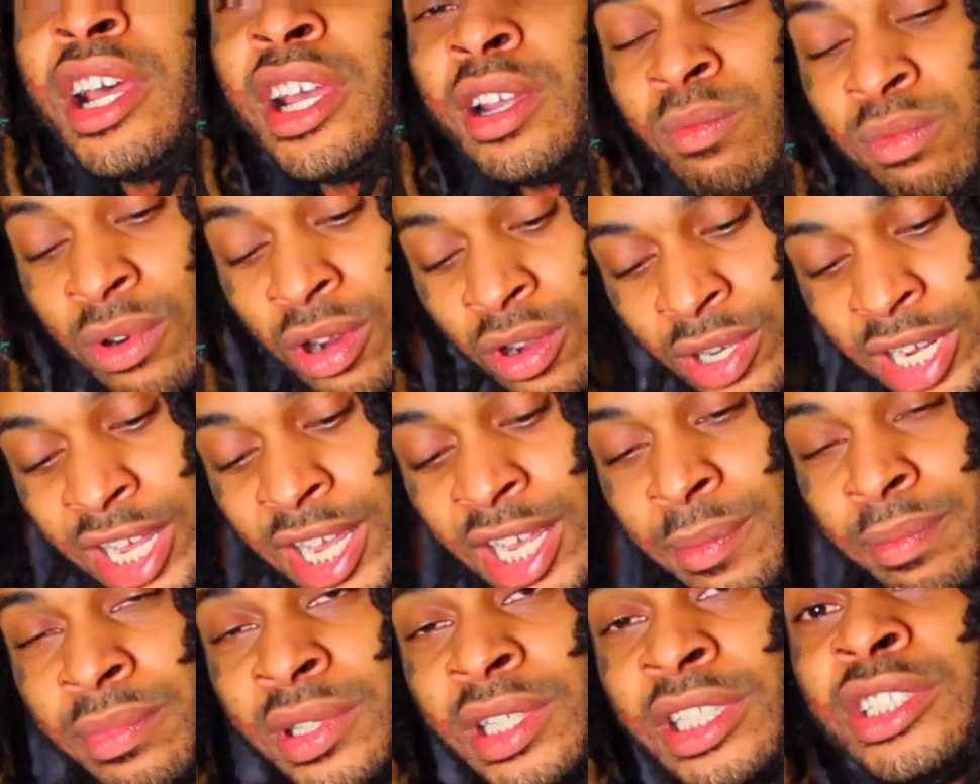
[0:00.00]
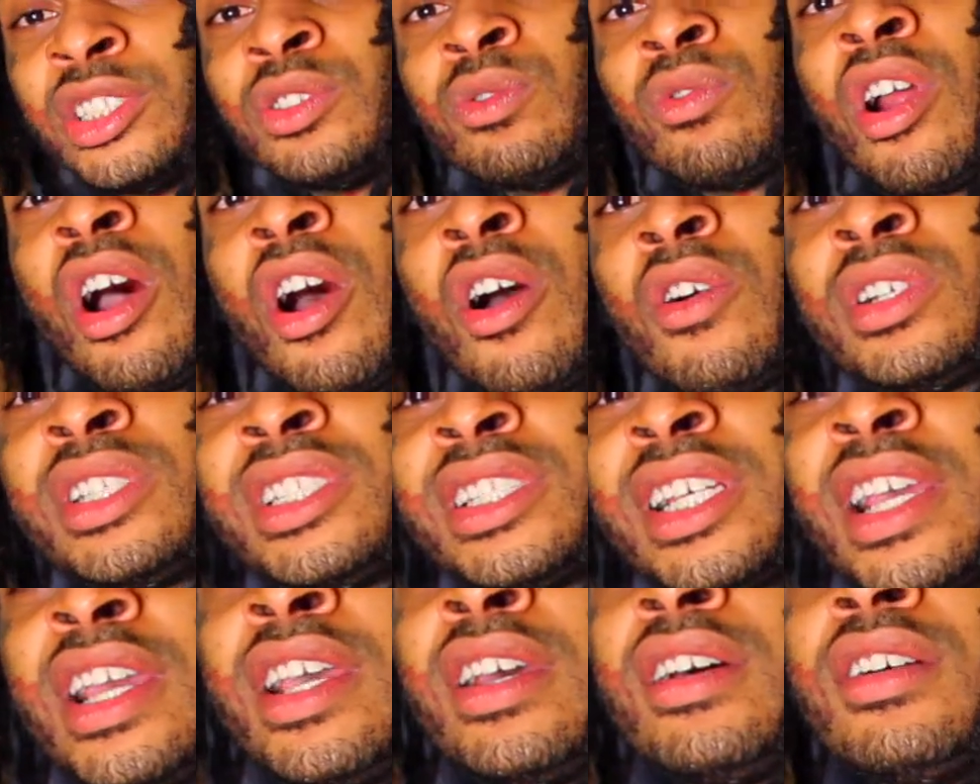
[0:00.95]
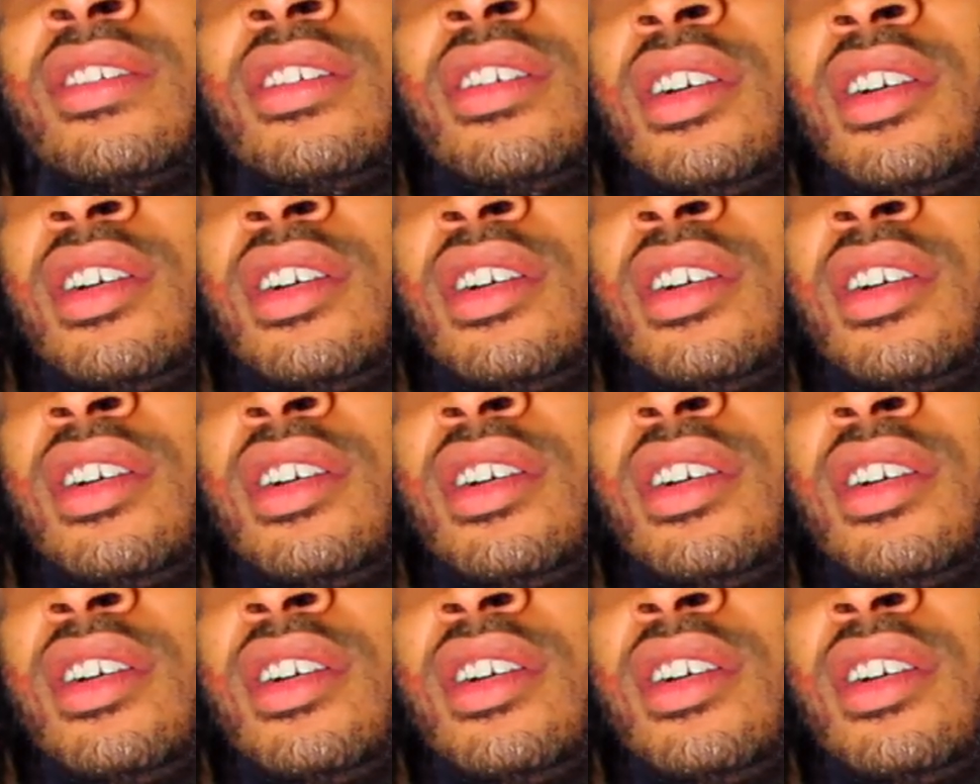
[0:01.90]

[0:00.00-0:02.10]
like, bro, that bitch raw as hell.